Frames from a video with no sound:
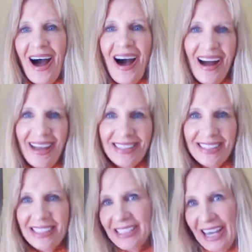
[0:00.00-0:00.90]
Hi,
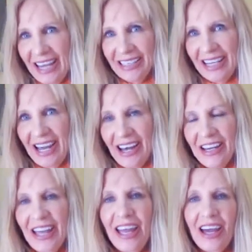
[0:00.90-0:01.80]
this is
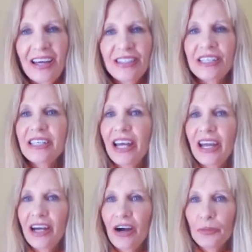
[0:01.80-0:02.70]
Kaleah, and
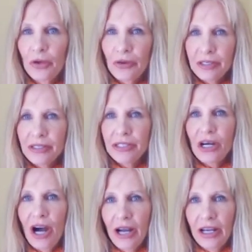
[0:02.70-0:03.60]
today I'm going to
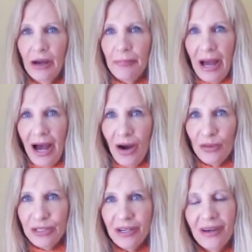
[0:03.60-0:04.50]
talk
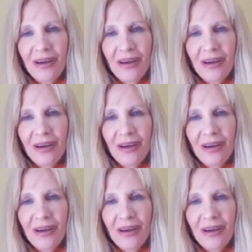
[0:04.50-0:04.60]
about